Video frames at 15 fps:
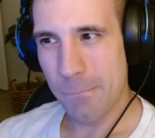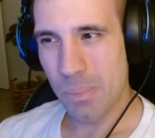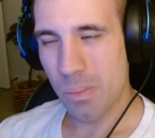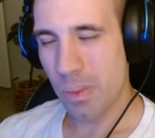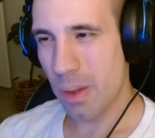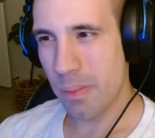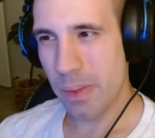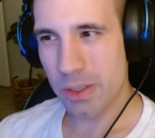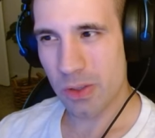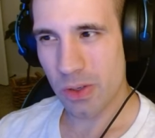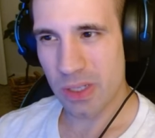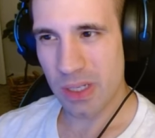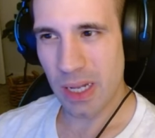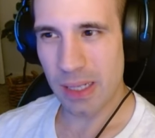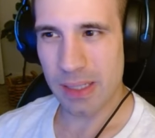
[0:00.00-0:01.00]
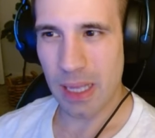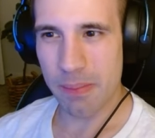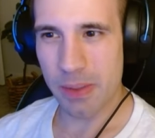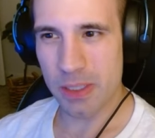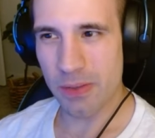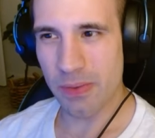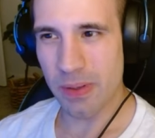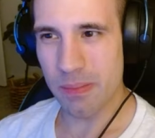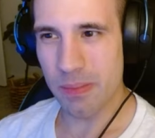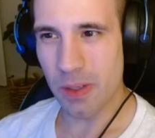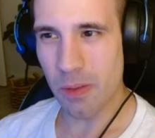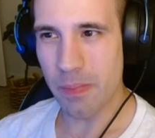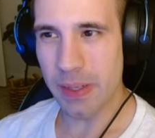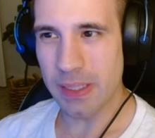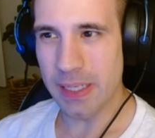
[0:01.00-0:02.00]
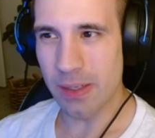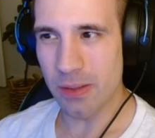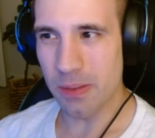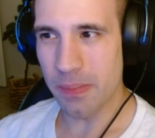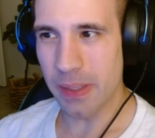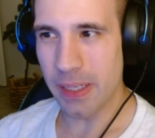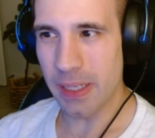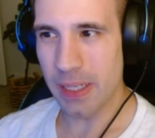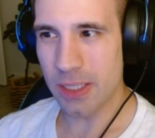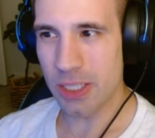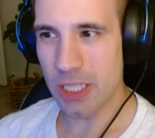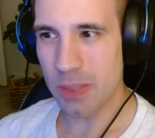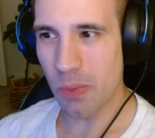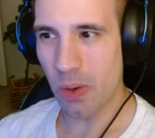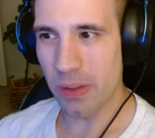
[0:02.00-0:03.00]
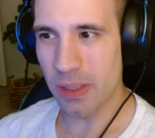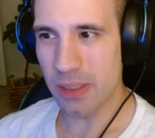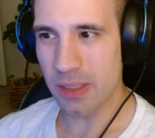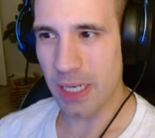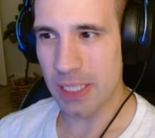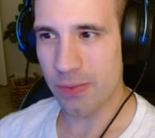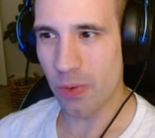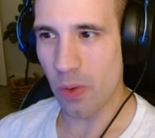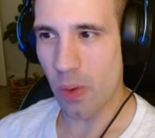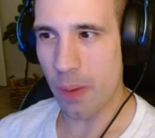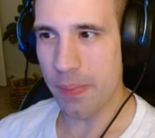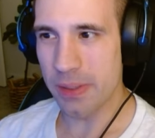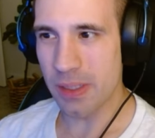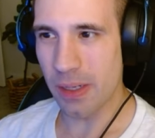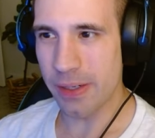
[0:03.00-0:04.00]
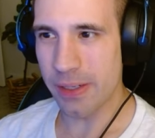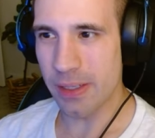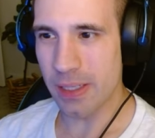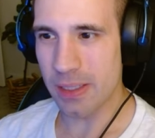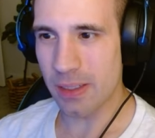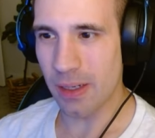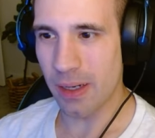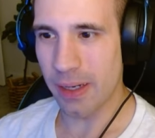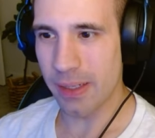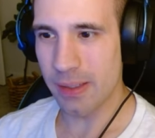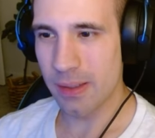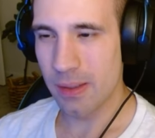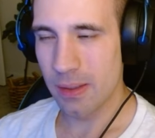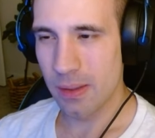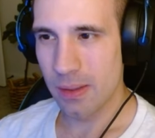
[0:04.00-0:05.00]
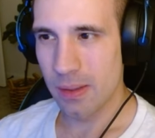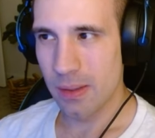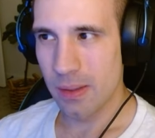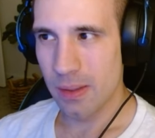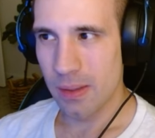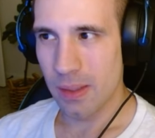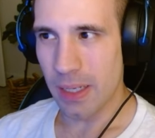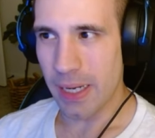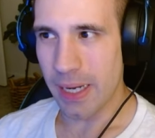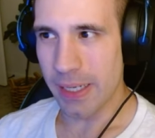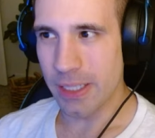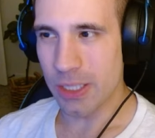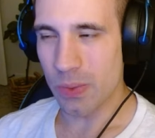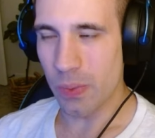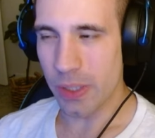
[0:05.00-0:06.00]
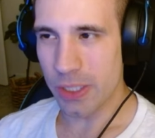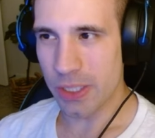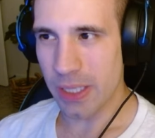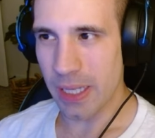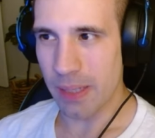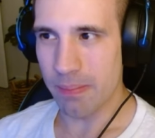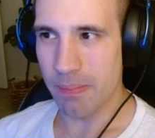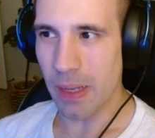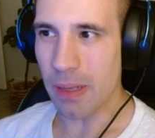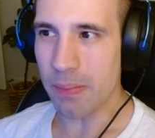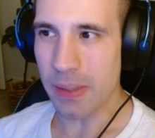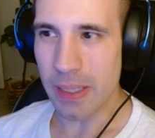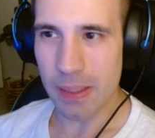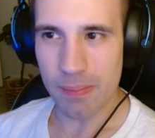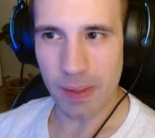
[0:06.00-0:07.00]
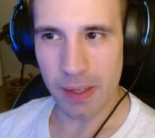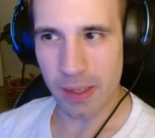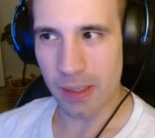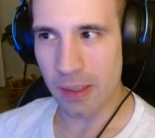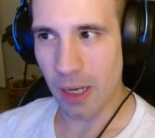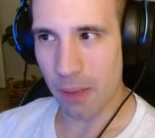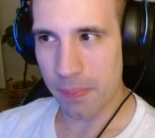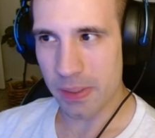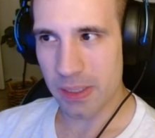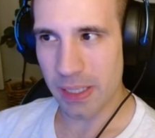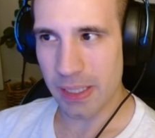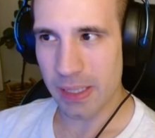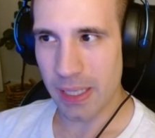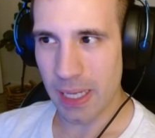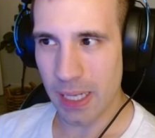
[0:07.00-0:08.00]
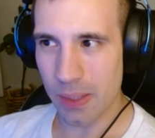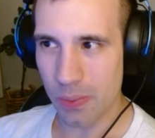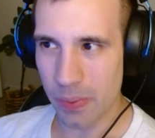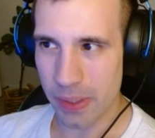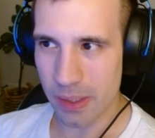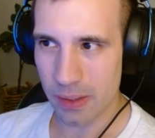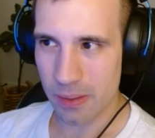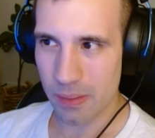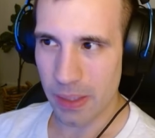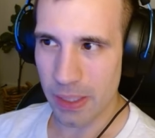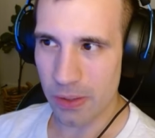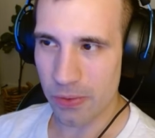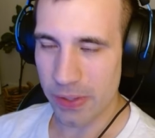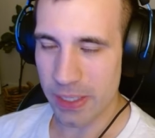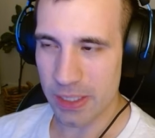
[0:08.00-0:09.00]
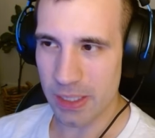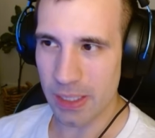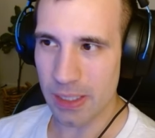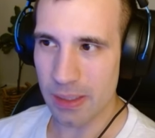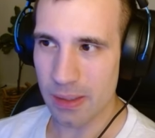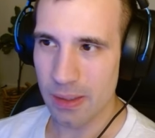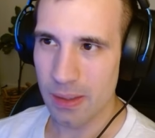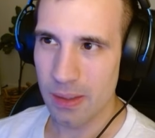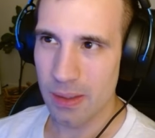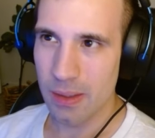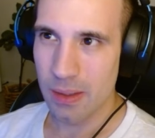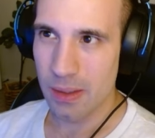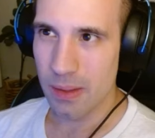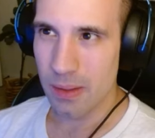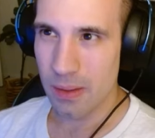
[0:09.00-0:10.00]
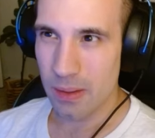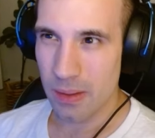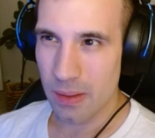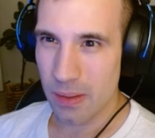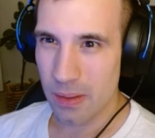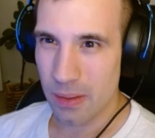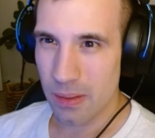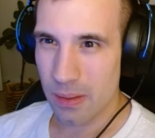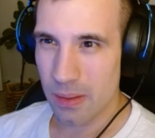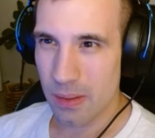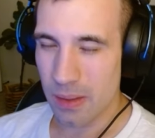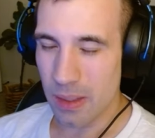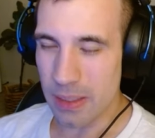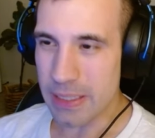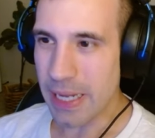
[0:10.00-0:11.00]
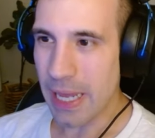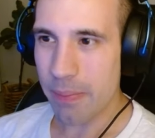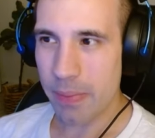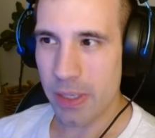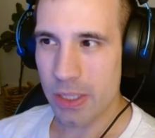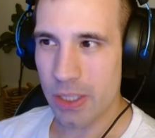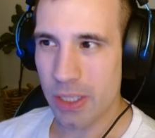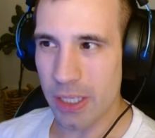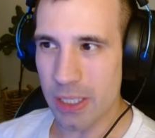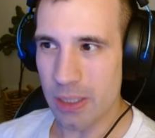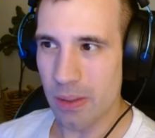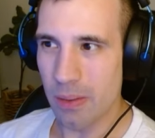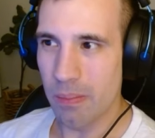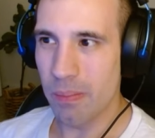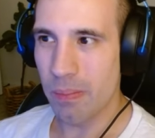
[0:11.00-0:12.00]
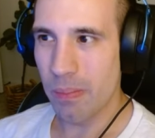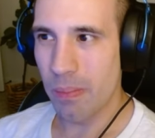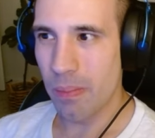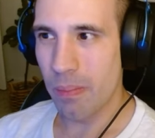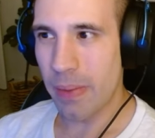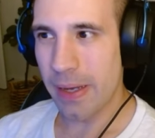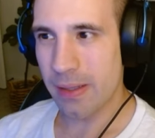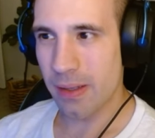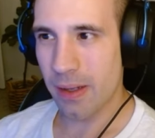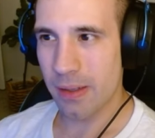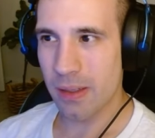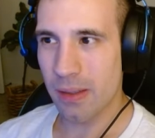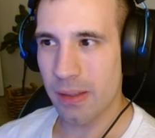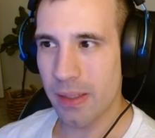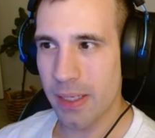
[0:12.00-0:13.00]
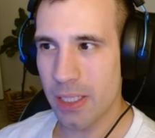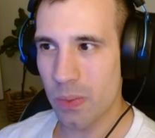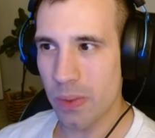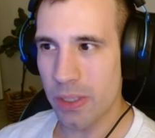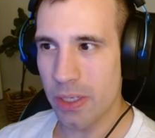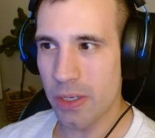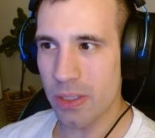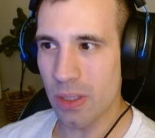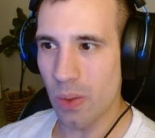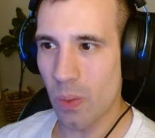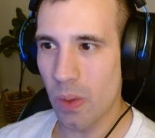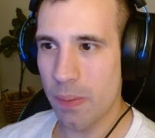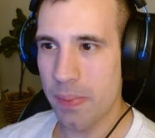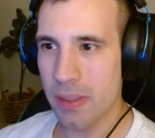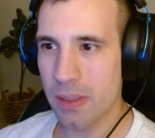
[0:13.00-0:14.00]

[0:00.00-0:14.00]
the missile's not that much of a big deal to me. It's just more the size for weapons on here that's a con. I just wish that maybe they can compensate that with increasing the damage, because my thoughts on this when using the weapons